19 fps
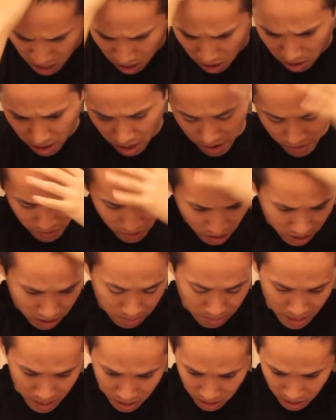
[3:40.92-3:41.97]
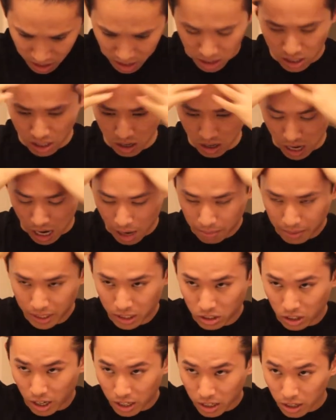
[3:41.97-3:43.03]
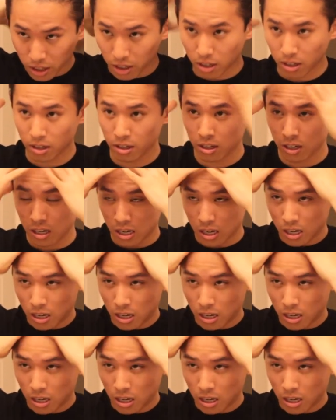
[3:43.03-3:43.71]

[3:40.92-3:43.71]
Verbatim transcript: Oh yeah, I forgot to mention this. So I'll be trying to